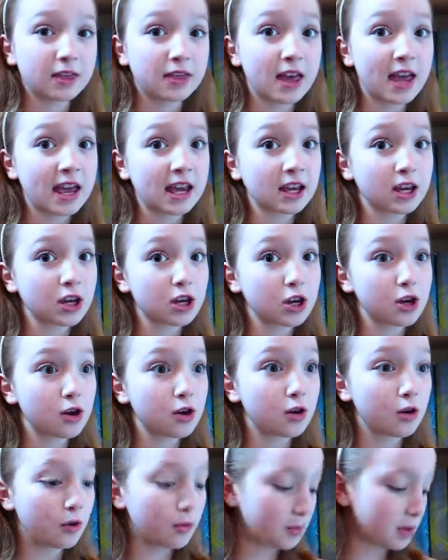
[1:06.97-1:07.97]
Thank
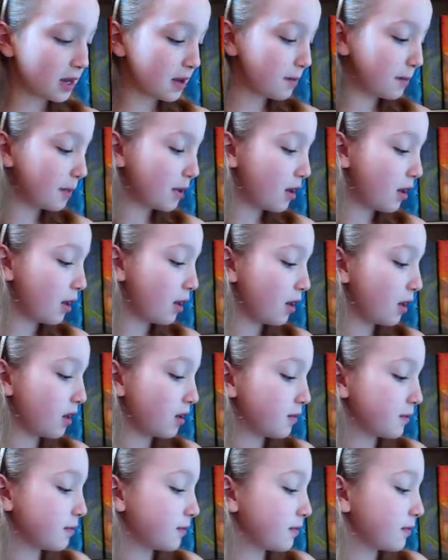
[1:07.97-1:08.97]
you, people.
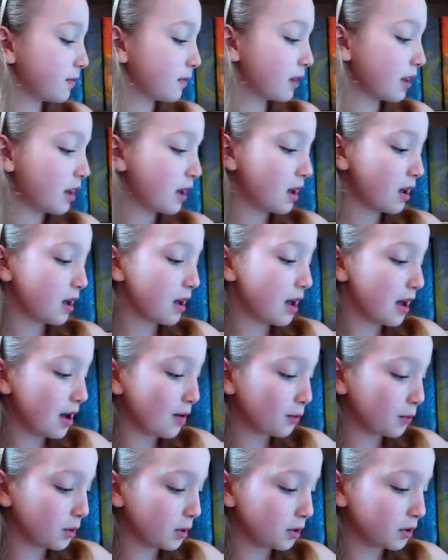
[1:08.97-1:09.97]

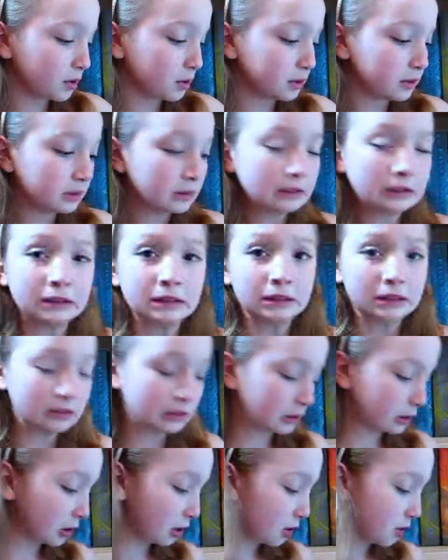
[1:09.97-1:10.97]
Whoa,
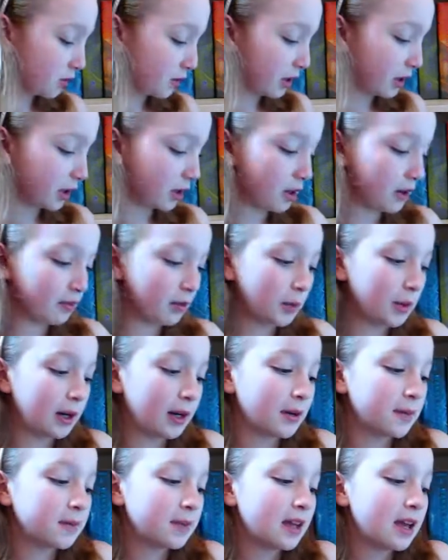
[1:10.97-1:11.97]
sugar's falling
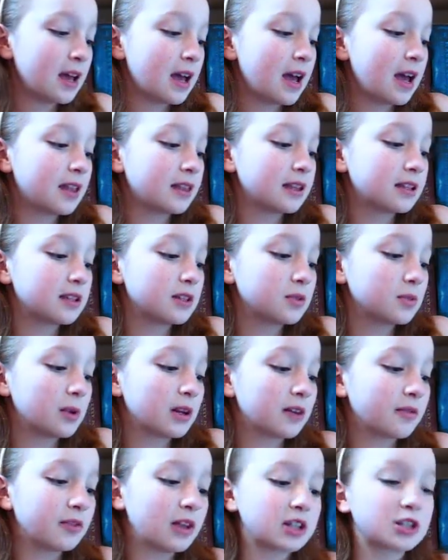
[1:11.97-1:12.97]
everywhere. And this is
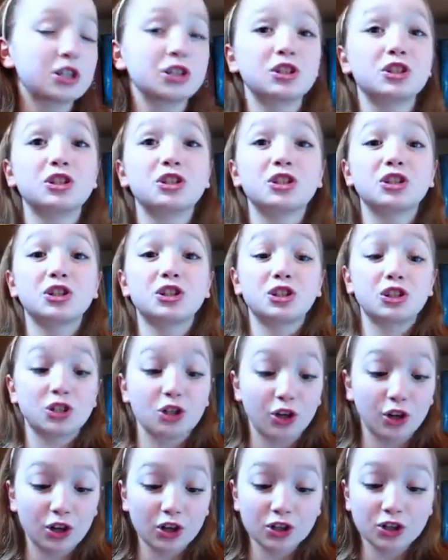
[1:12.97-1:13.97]
one of Lush's
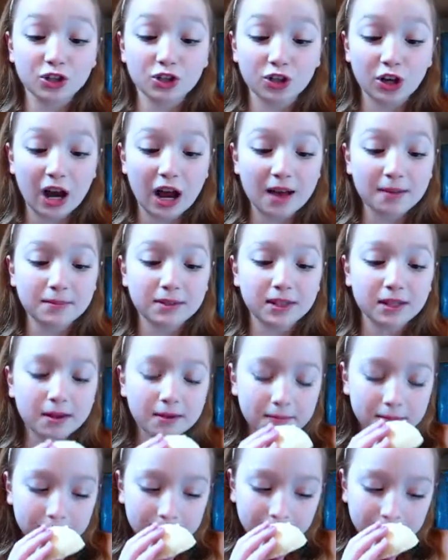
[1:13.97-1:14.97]
sugar scrubs.
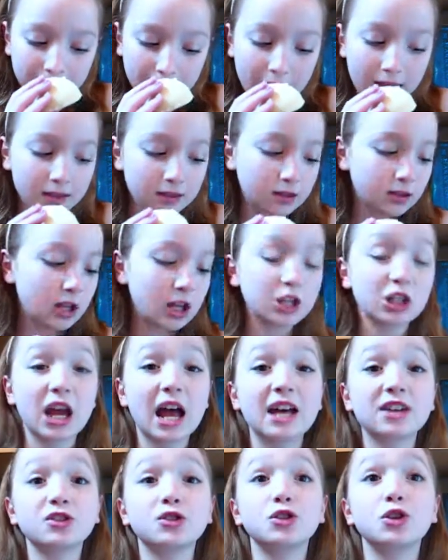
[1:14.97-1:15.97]
Lush
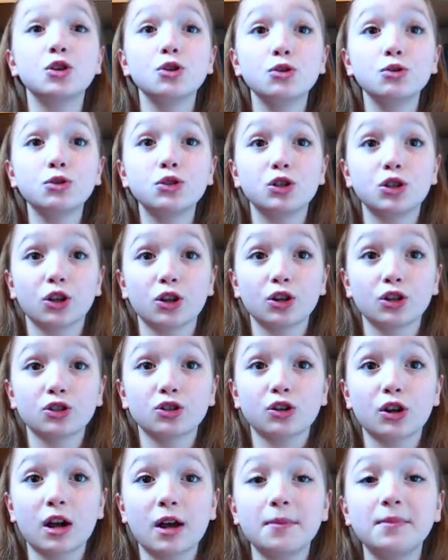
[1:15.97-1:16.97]
has two sugar
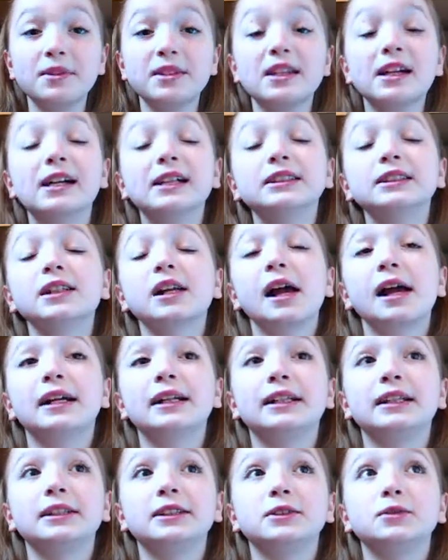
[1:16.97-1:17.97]
scrubs,
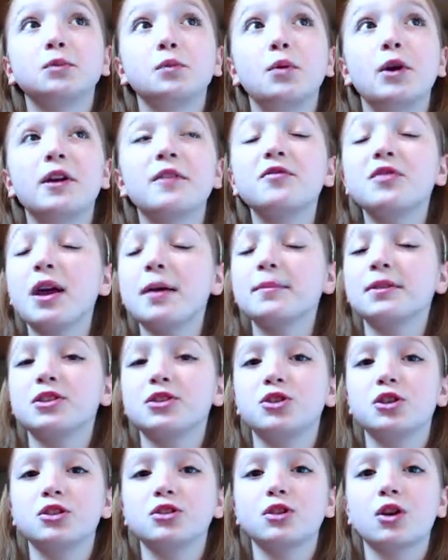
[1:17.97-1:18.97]
and one of them
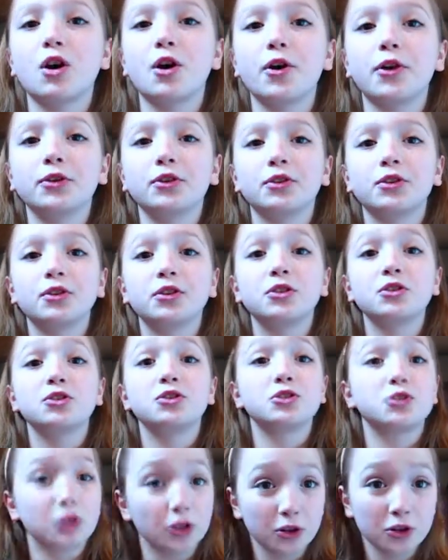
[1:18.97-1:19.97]
is just called
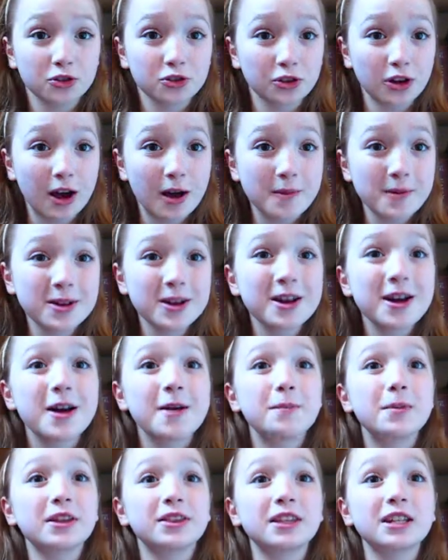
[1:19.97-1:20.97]
Sugar Scrub,
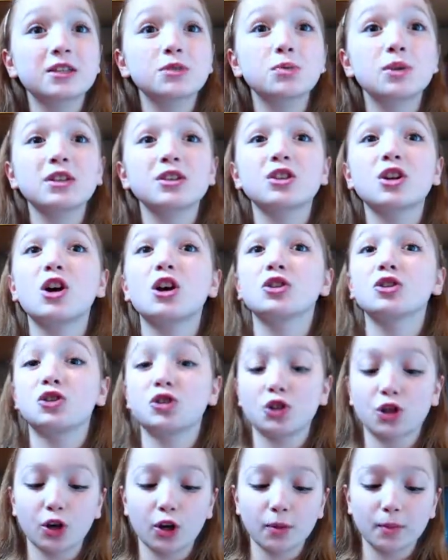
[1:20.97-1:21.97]
but this one's called
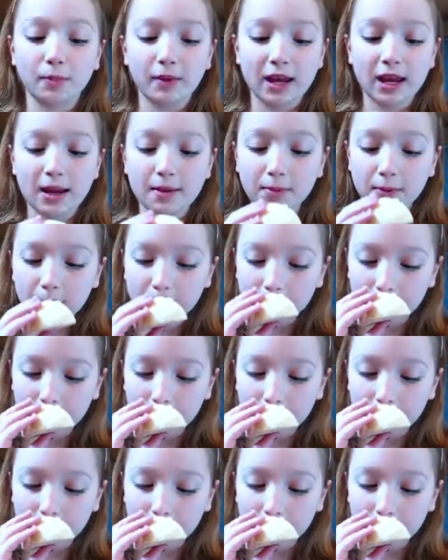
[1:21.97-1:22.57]
Sugar Babe.